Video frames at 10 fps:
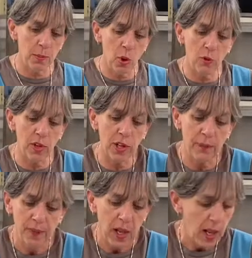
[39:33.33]
over,
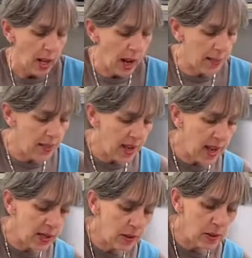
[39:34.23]
and
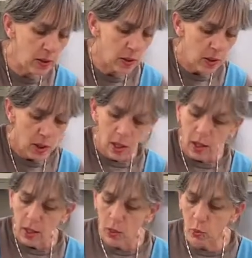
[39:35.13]
then
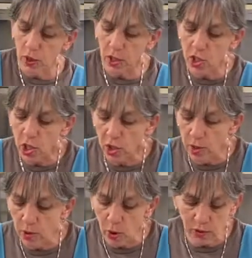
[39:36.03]
we're going to turn
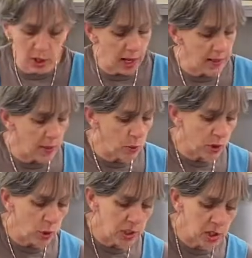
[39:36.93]
them over, and then we're
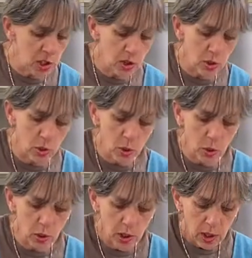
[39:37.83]
going to
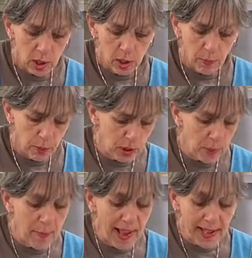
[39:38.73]
put
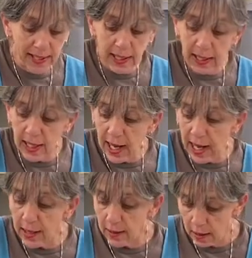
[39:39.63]
them back in
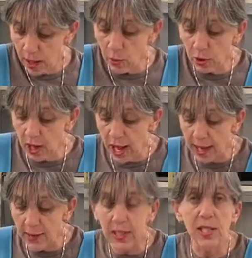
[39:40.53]
again, and we're going to
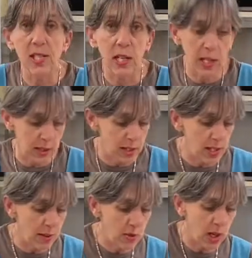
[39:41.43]
add these in at the
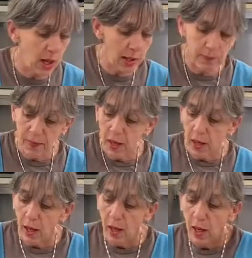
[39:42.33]
same time.
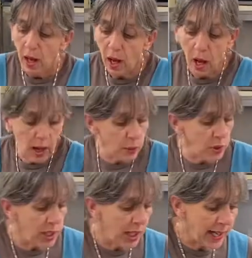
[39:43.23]
I
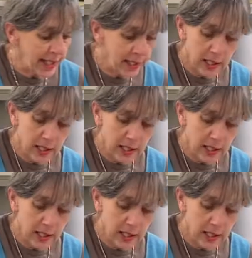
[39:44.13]
would like,